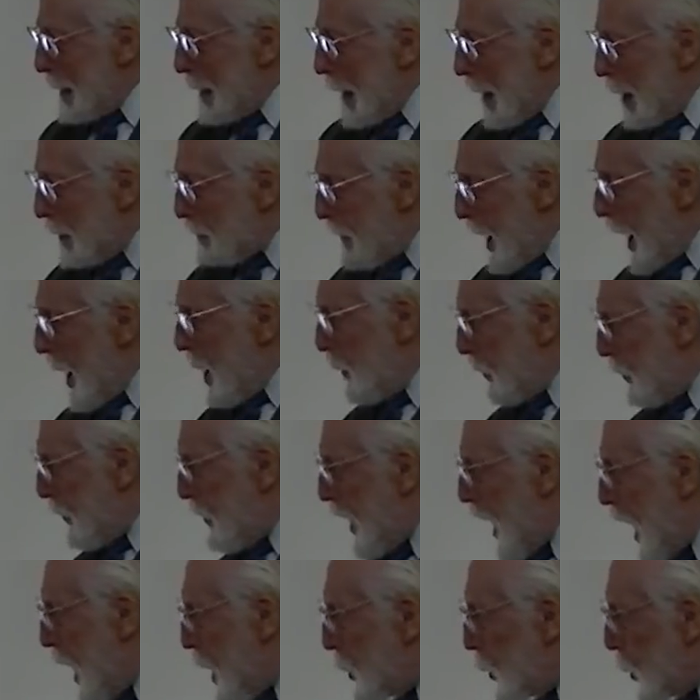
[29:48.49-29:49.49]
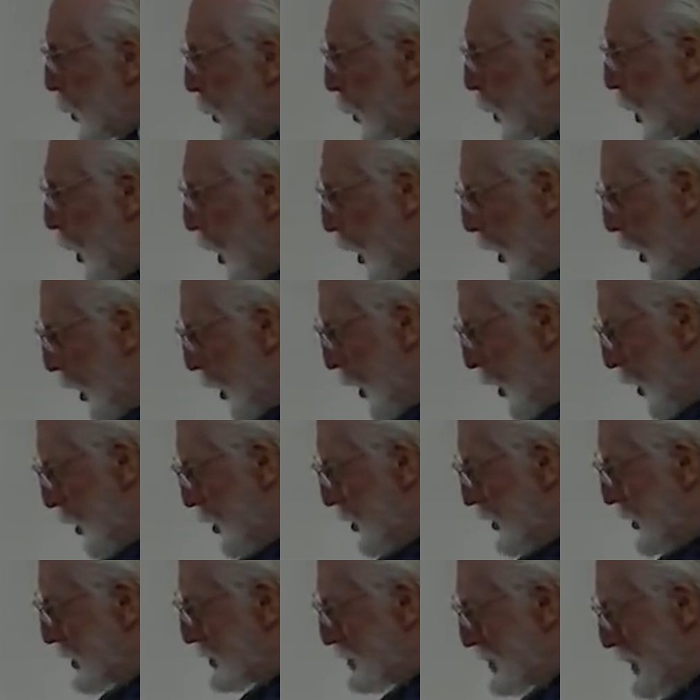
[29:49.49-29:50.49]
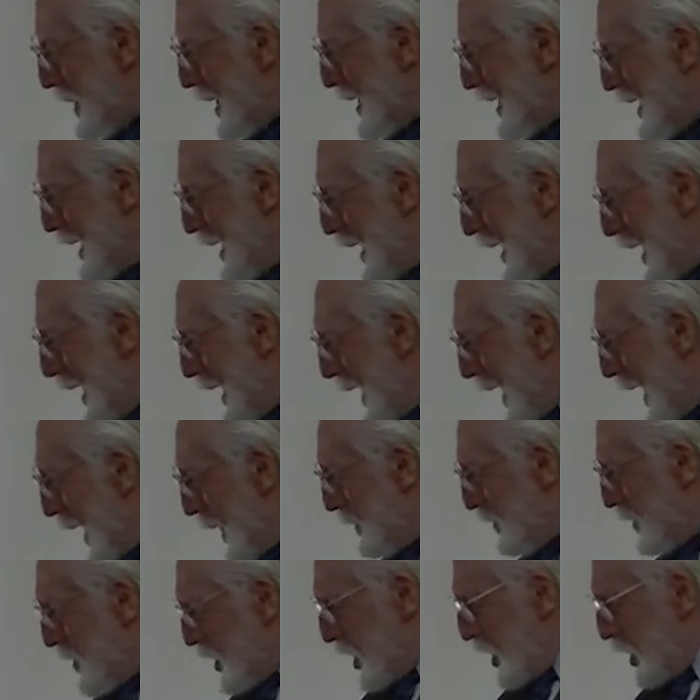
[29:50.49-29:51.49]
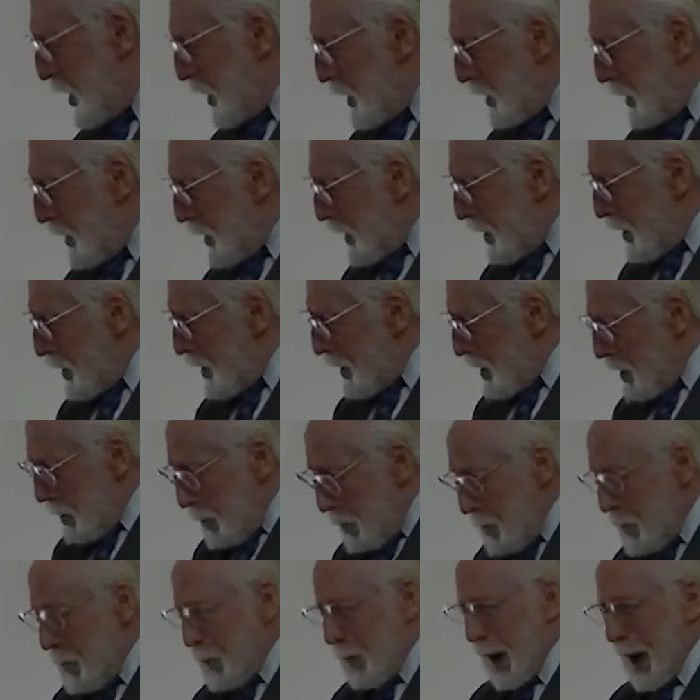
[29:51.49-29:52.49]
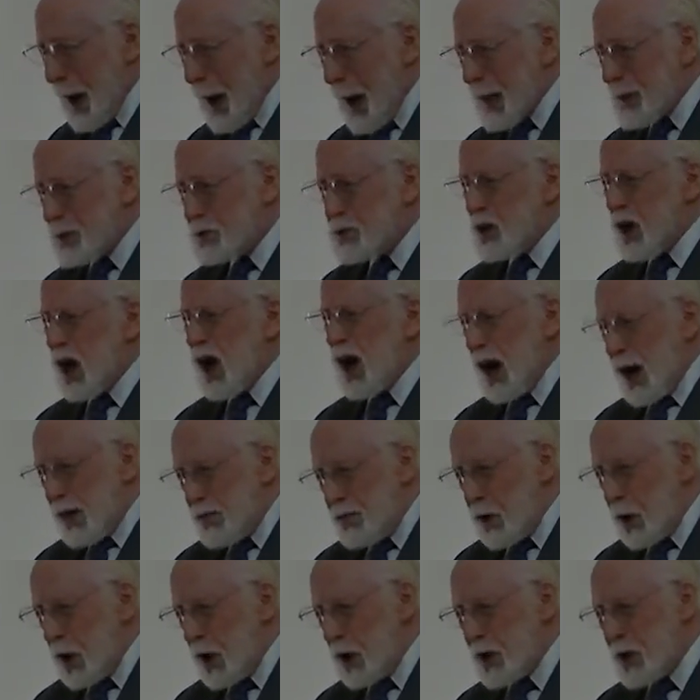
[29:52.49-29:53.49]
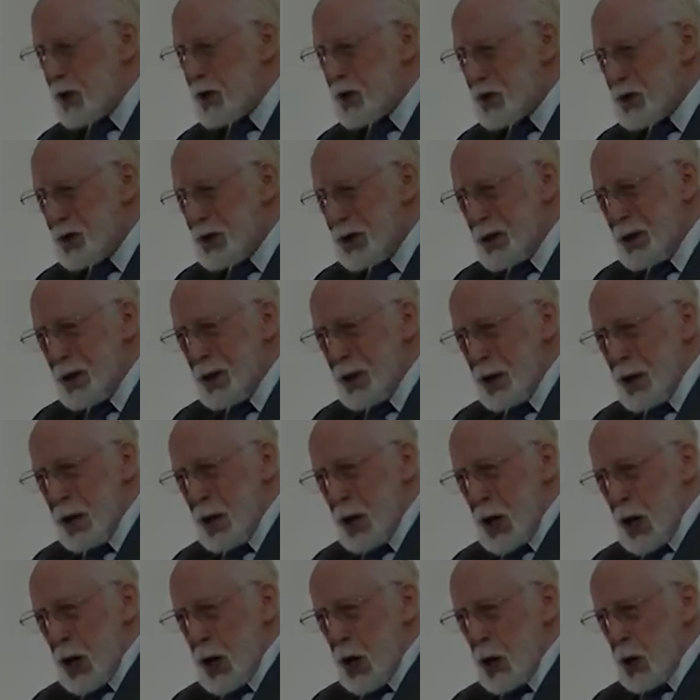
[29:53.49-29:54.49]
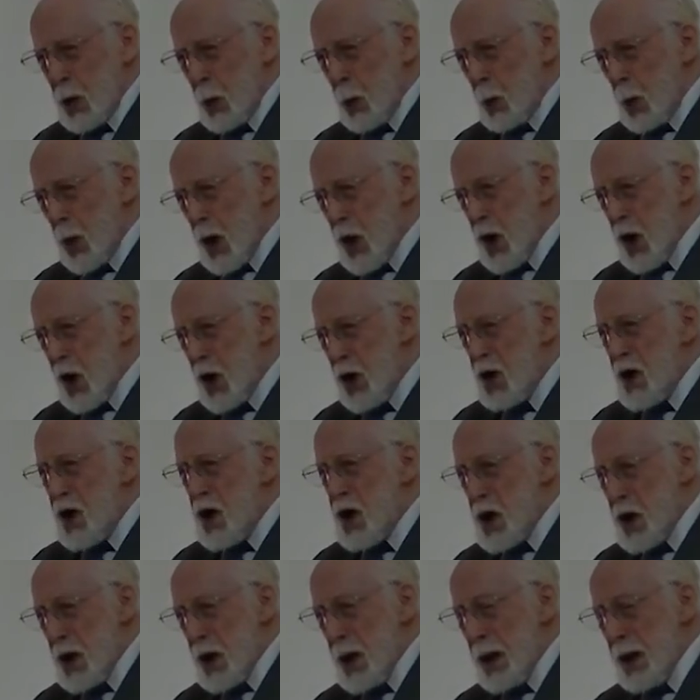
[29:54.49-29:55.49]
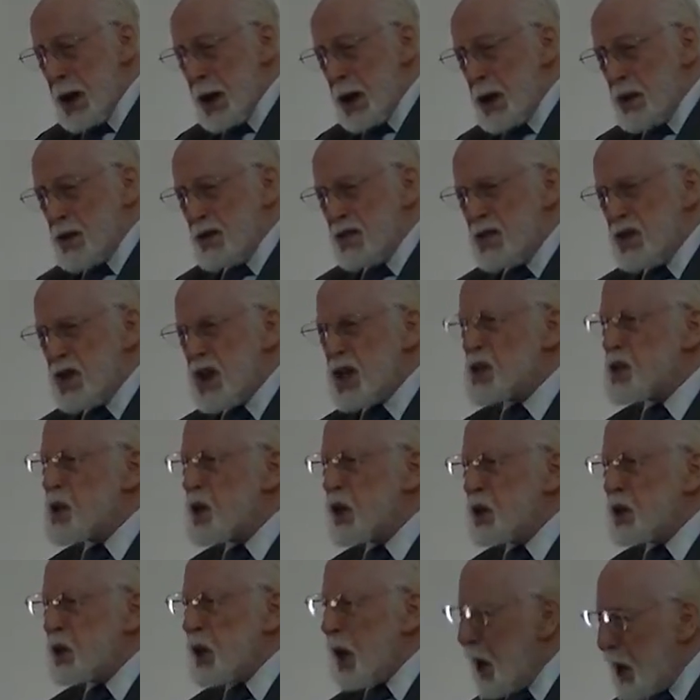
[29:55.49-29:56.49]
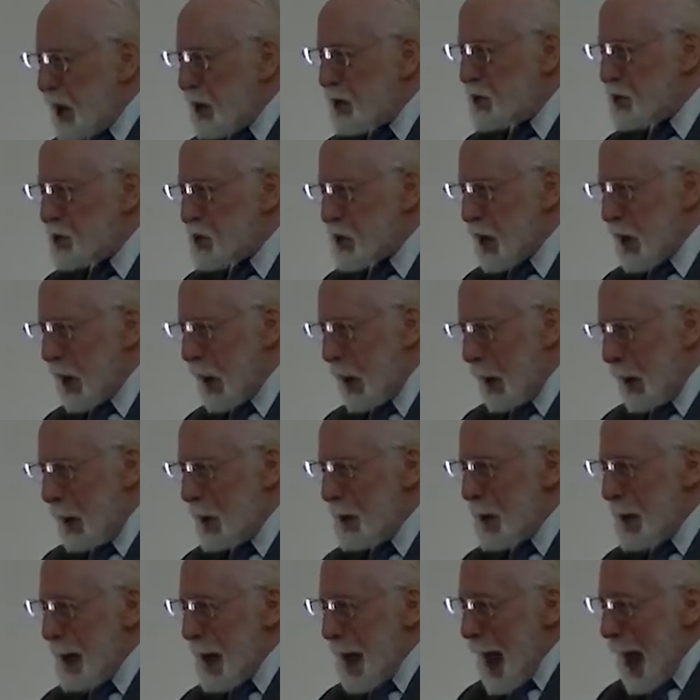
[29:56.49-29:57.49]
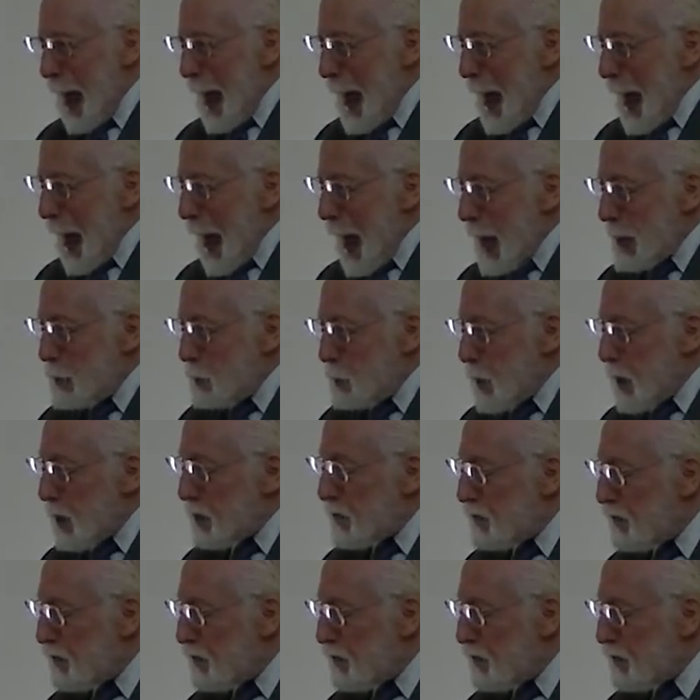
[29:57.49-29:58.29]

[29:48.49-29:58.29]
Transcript: about that word and the impact of it. The word visitation. And we're